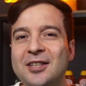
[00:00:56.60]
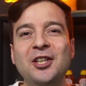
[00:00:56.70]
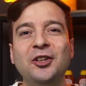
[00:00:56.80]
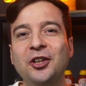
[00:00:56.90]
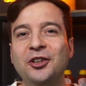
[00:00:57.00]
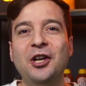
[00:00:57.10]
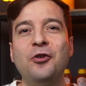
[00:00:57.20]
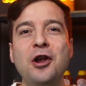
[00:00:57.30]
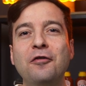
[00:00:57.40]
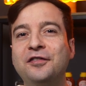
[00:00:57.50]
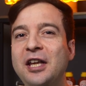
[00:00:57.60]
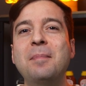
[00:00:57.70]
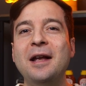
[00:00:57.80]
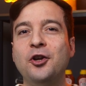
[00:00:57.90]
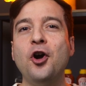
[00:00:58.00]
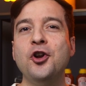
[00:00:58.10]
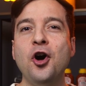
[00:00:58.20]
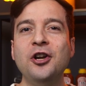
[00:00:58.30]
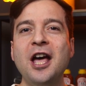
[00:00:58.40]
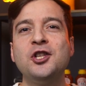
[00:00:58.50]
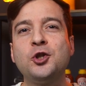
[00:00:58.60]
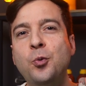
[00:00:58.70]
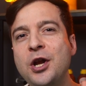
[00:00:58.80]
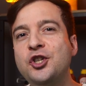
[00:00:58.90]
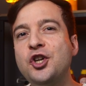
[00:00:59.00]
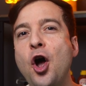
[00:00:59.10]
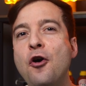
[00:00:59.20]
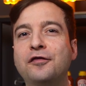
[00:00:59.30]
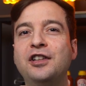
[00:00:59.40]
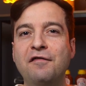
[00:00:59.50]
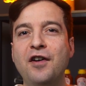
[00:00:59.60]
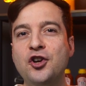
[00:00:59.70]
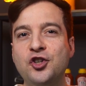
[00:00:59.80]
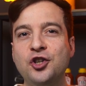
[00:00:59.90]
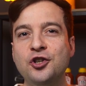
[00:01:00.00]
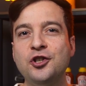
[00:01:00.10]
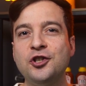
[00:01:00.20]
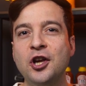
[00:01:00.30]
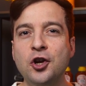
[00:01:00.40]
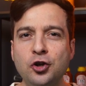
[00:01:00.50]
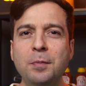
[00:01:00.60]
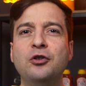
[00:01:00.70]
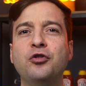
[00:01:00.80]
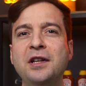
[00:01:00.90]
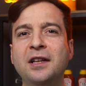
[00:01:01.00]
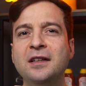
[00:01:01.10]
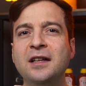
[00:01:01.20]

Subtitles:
a certain degree of debate going on as which of the versions should be treated